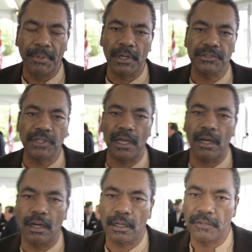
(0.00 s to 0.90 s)
But
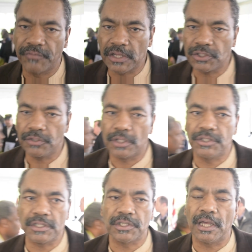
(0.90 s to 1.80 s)
a convention that
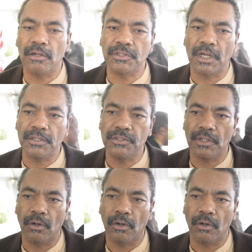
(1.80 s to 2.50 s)
just tells us,